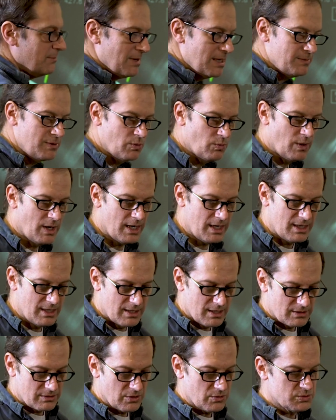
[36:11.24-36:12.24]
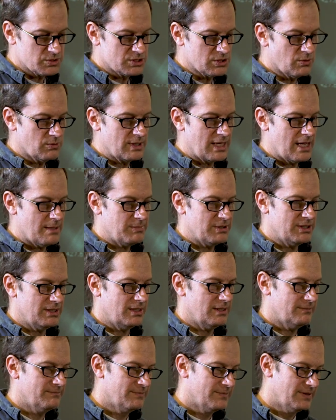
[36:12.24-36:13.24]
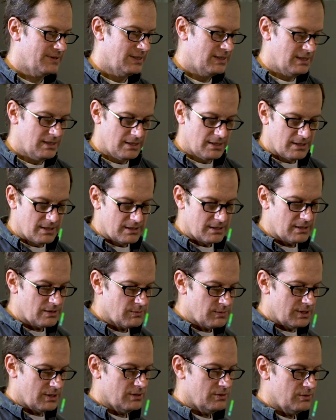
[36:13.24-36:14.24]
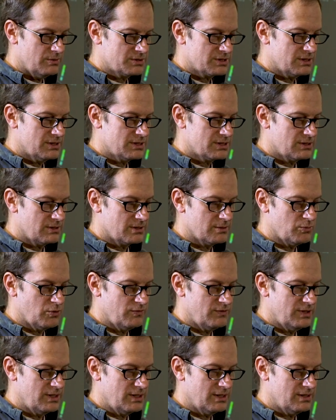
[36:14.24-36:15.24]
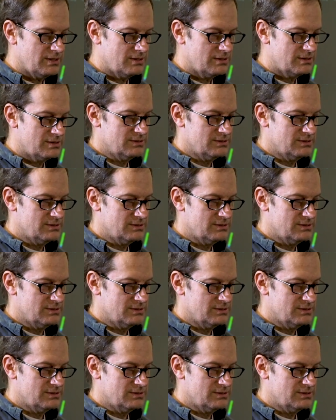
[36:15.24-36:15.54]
maybe why those don't happen there. There we go, it's going to start the movie again.